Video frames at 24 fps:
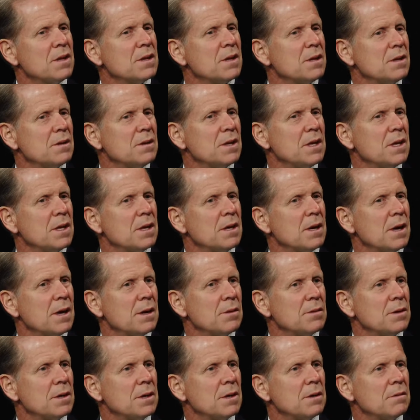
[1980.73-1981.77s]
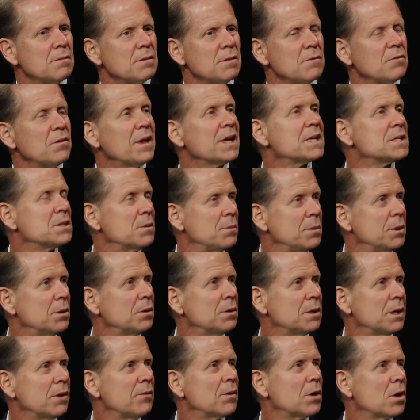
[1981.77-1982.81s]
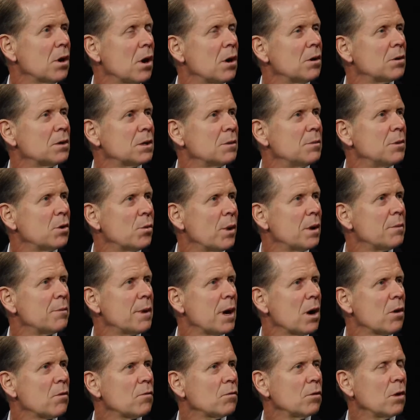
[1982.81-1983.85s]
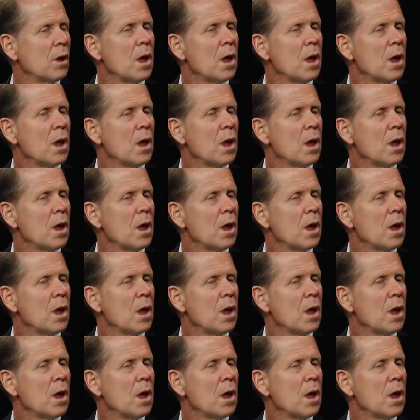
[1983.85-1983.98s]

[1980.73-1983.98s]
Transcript: the flexibility of a card can be quite powerful.